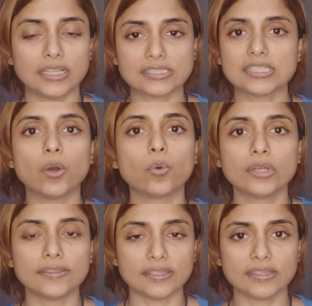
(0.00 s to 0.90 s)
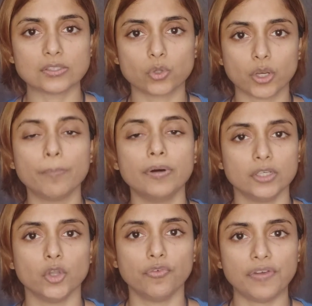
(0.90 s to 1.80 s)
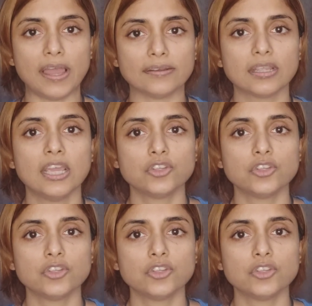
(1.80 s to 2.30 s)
That's the only thing that's going to burn your fat.